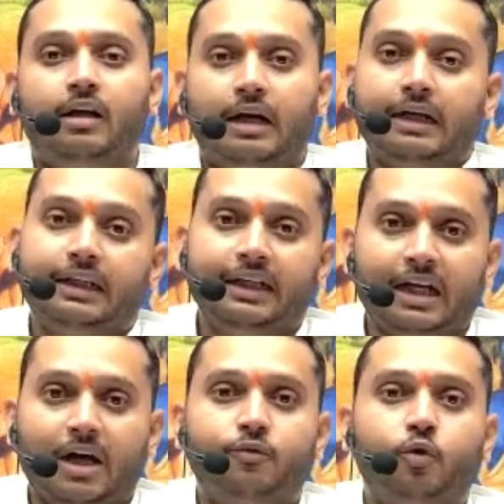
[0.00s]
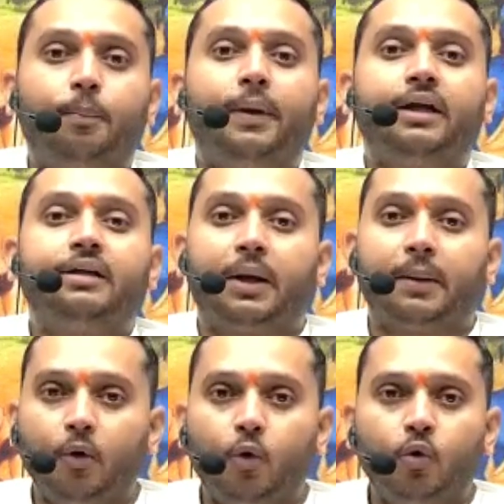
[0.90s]
and they have to pay
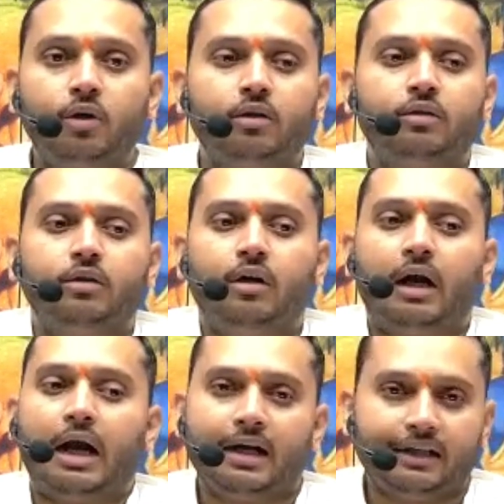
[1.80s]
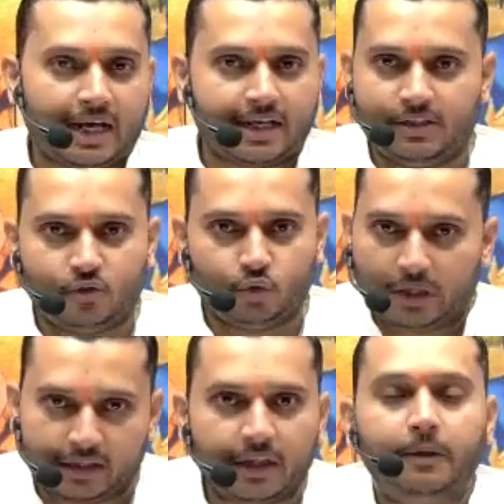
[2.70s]
tribute and taxes to
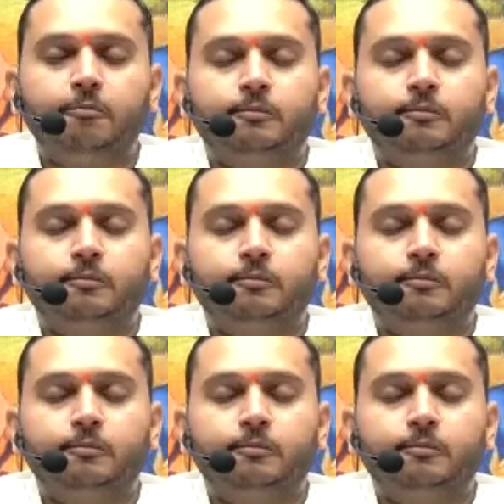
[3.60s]
that king.